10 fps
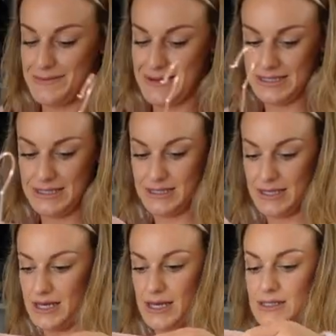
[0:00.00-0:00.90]
and maxi
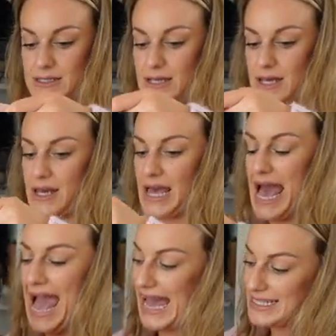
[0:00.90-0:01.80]
skirts
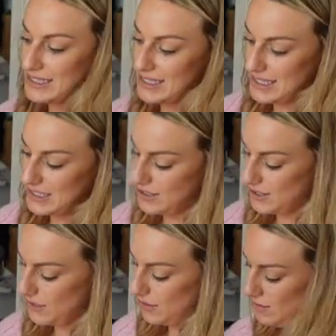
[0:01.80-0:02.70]
and these
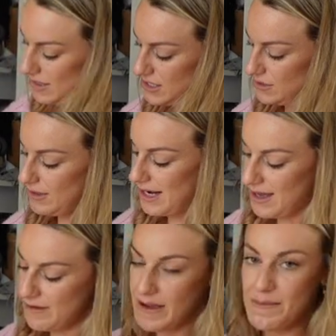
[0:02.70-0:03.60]
two I do
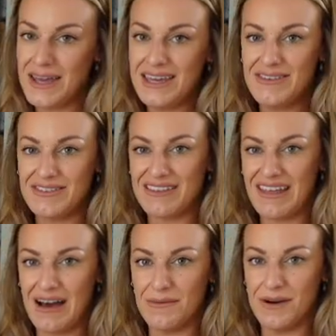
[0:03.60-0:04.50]
love. I might get rid of
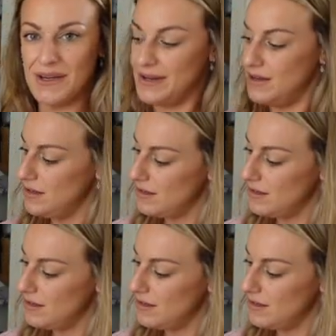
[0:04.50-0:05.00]
that one.